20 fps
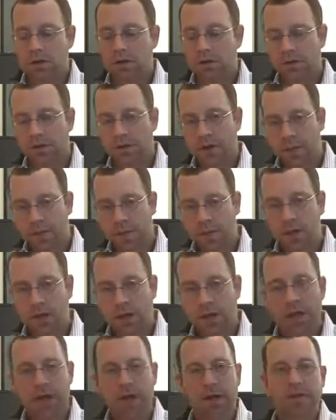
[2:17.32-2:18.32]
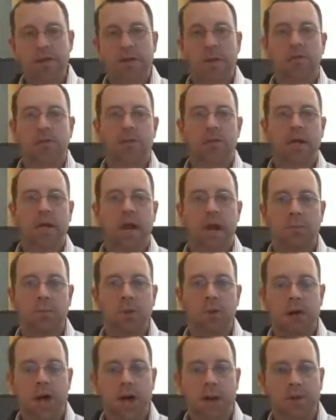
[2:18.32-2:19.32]
These are very important concepts,
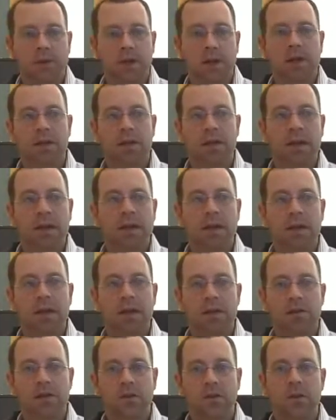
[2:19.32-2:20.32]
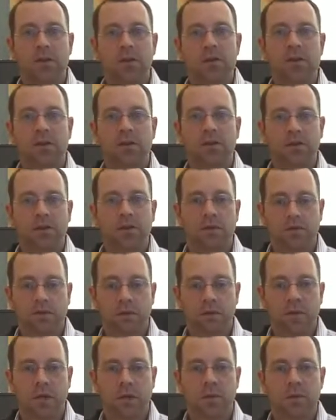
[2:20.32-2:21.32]
more complicated than I can get into in this
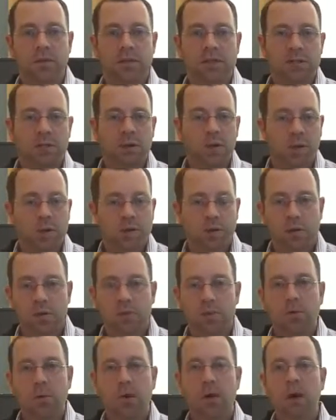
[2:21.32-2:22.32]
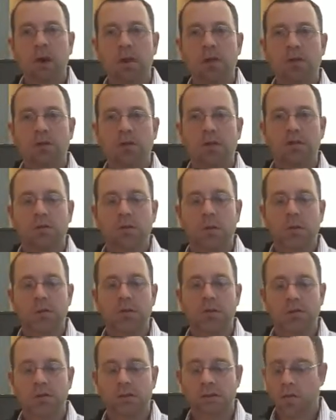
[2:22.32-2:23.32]
video because I'm going through a broad list of
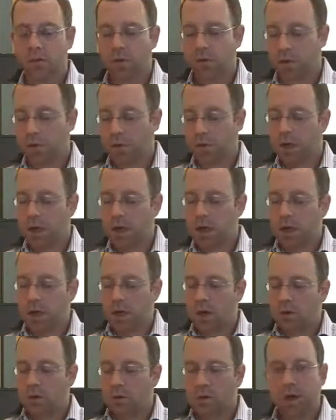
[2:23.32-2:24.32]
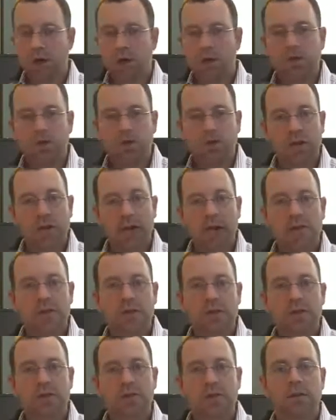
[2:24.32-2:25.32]
questions for you. But you should
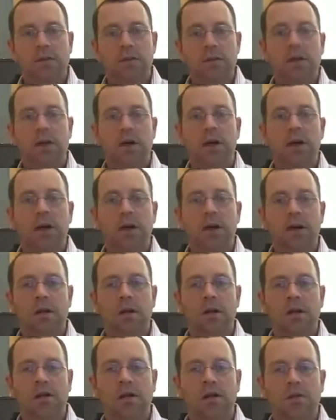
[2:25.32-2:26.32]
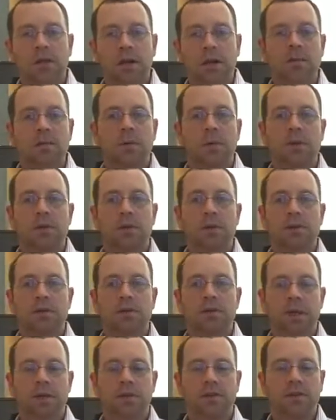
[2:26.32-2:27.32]
ask this. Is anybody going
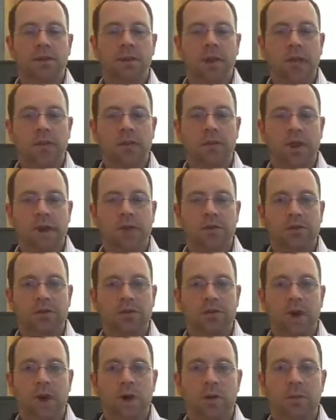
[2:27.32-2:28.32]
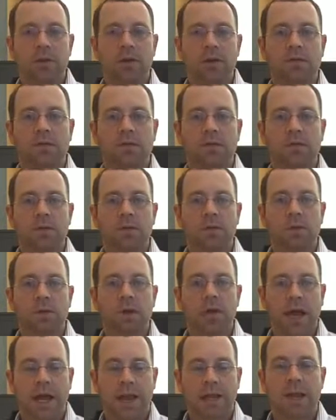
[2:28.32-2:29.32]
to test your landing pages? I
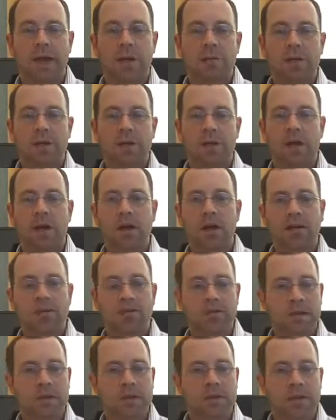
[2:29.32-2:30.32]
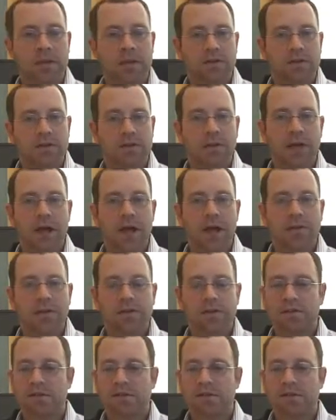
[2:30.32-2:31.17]
mean, can that be done, and is anyone testing your ads?